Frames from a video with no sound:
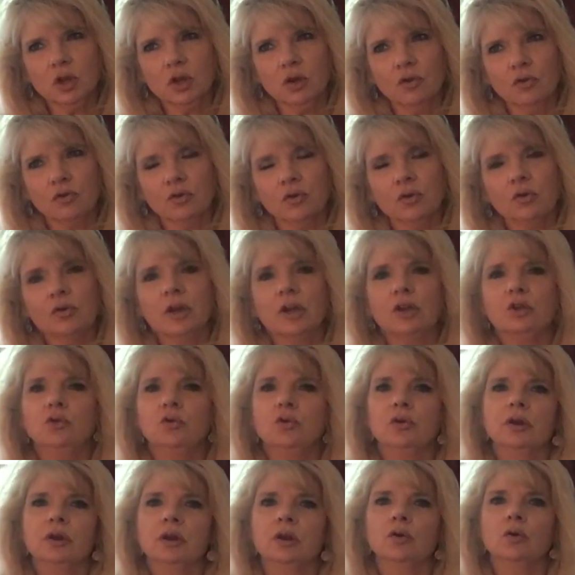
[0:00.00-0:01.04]
so that you
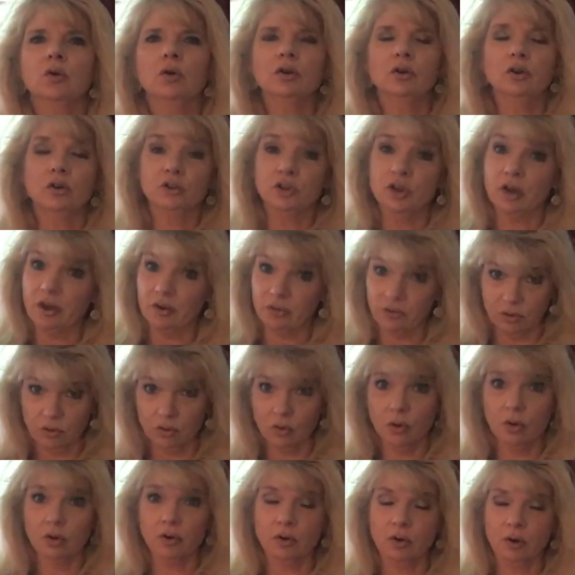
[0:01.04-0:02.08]
can get all your ducks in
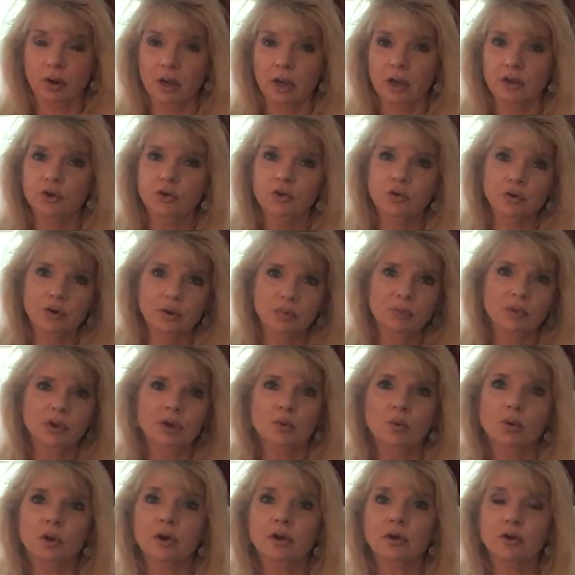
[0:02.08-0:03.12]
order and you can
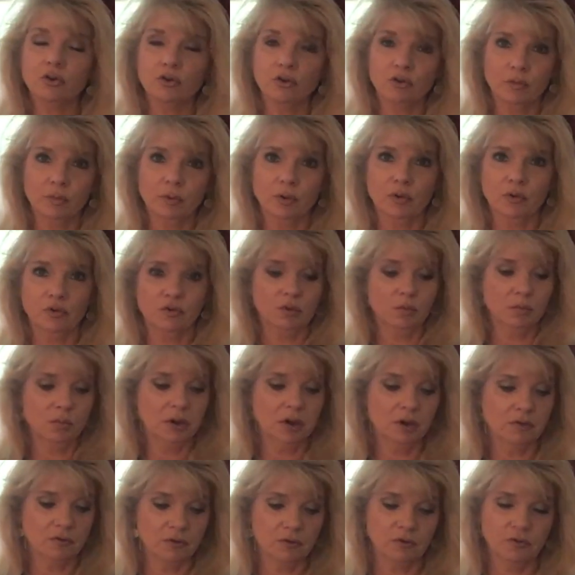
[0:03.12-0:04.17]
be where you're supposed to
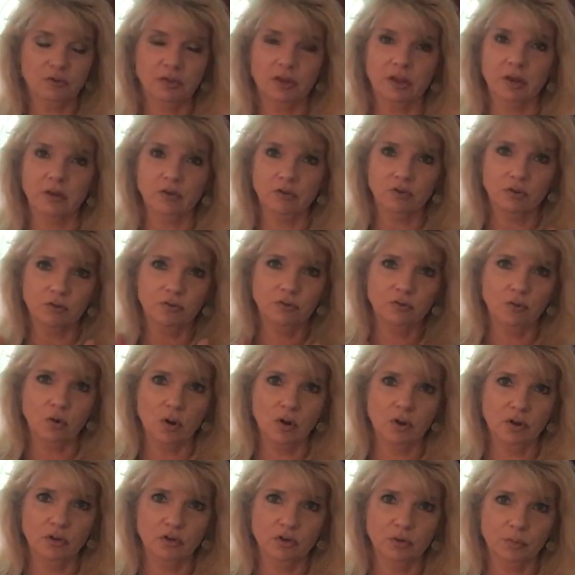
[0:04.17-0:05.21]
be for things to
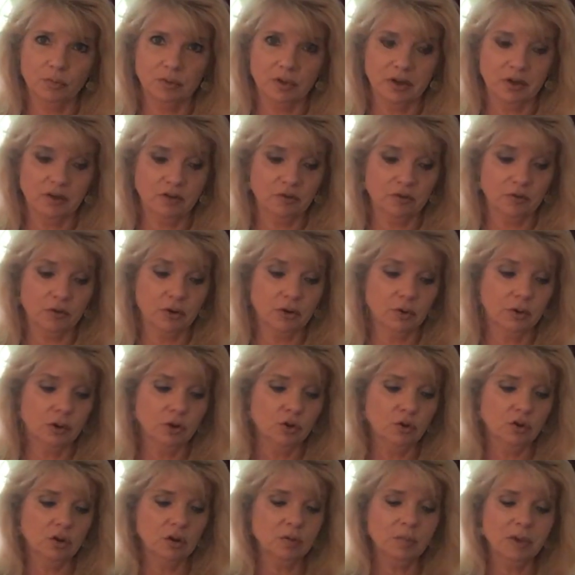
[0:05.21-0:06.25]
fall into place for you,
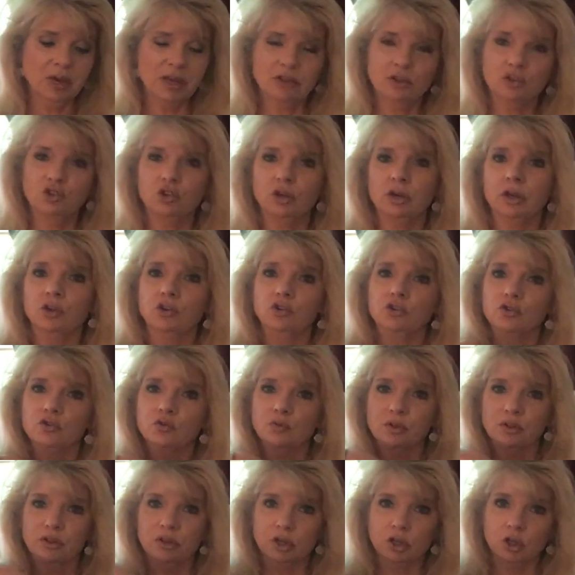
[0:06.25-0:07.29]
and you can make the
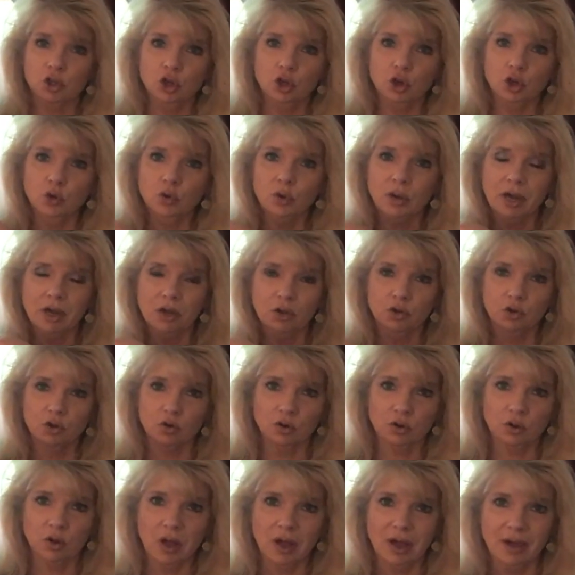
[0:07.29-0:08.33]
changes within you and
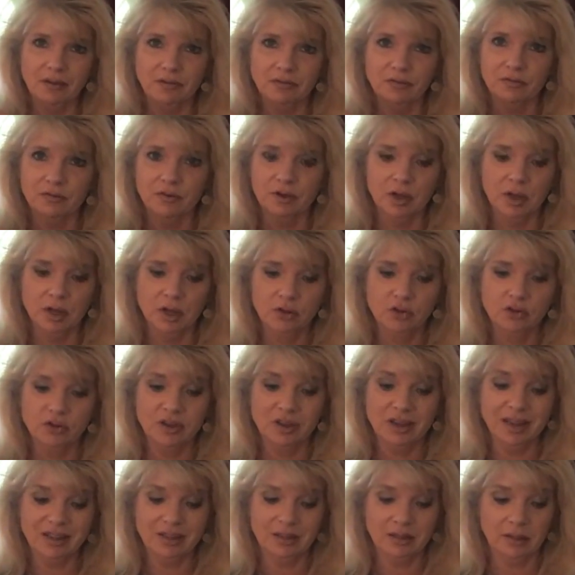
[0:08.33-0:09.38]
your life
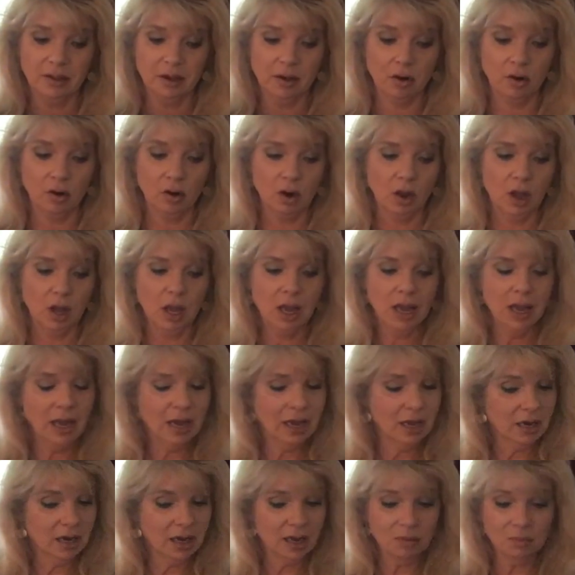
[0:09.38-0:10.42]
to get there.
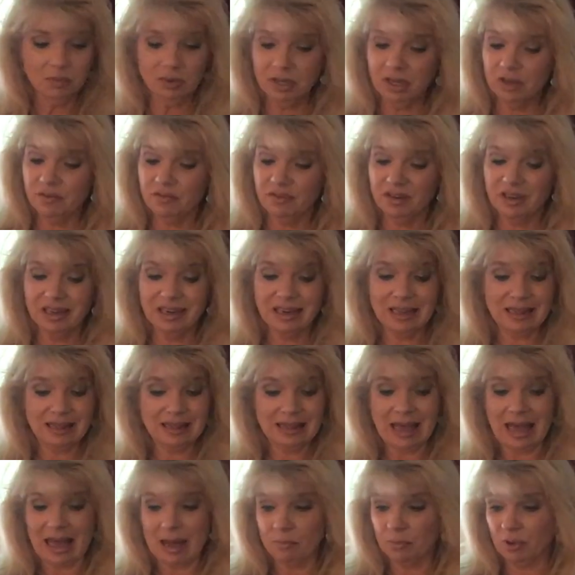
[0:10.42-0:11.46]
And I'm leaving it at
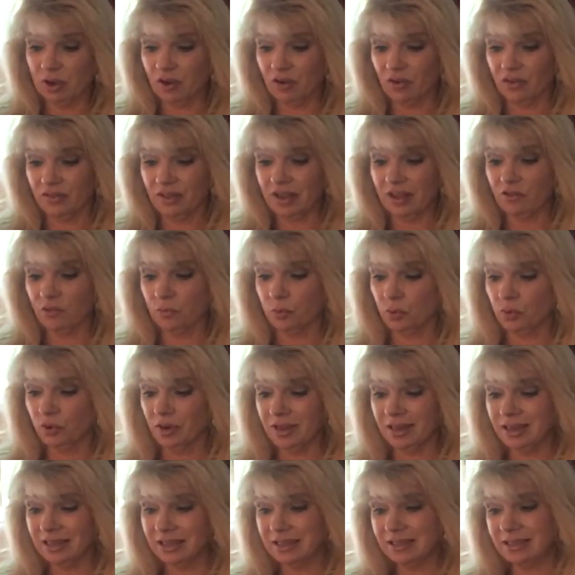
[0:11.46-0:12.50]
that, because that's
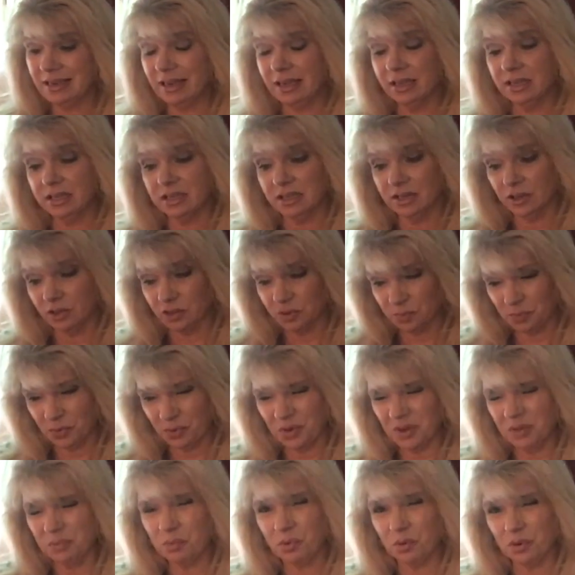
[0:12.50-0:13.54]
pretty intense and it's
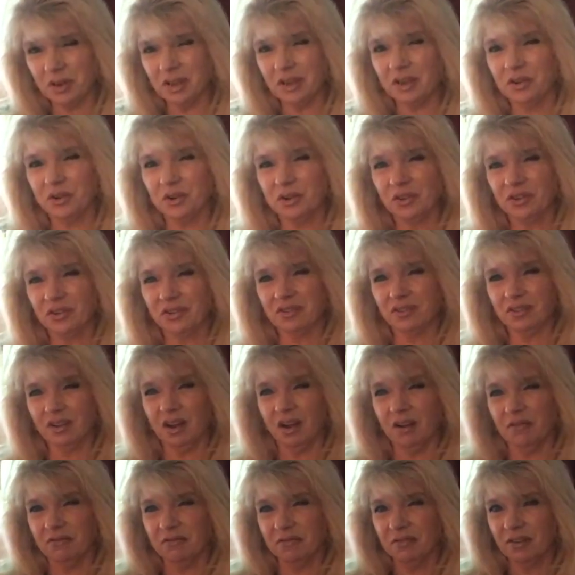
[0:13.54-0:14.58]
pretty good
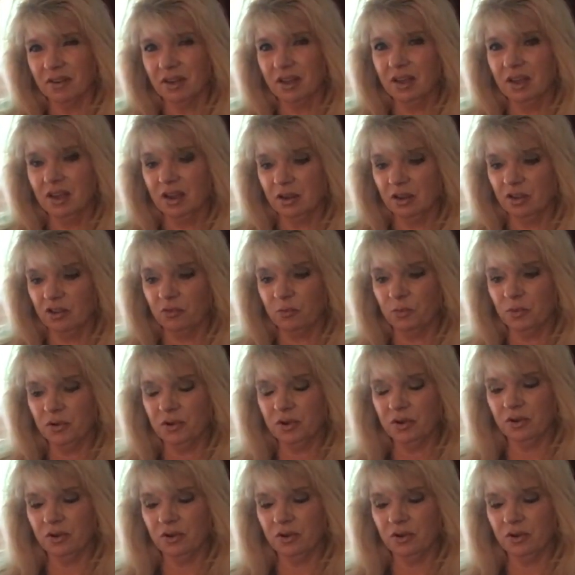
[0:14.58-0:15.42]
stuff. It's pretty